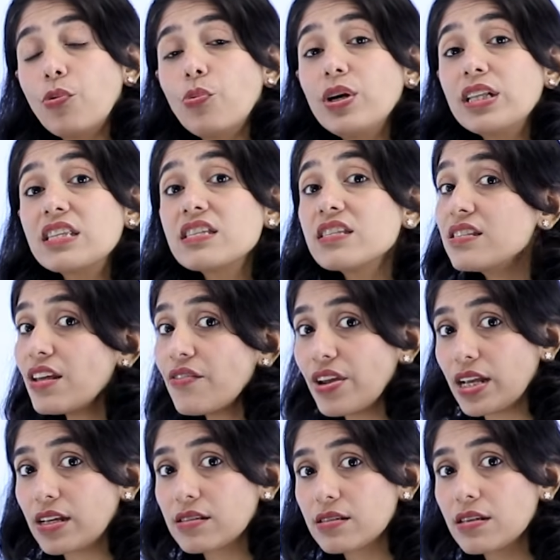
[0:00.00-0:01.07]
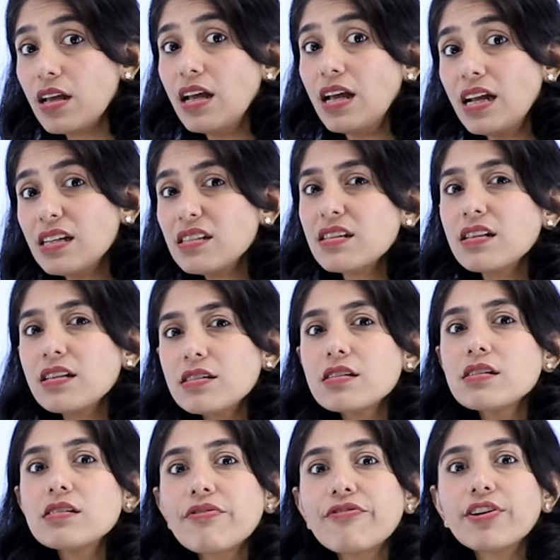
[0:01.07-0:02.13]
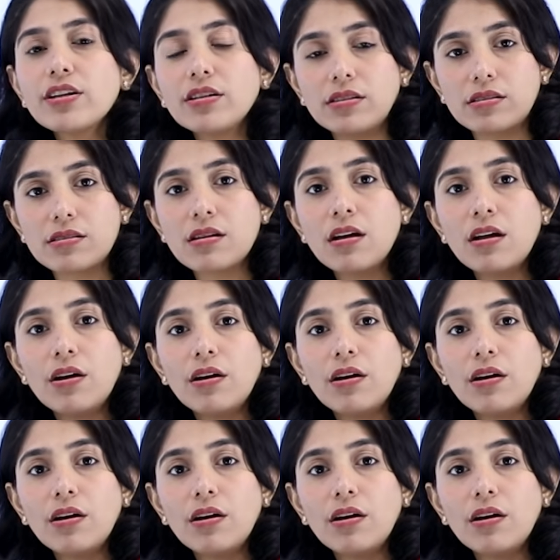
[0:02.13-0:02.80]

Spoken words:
with civics is a little difficult.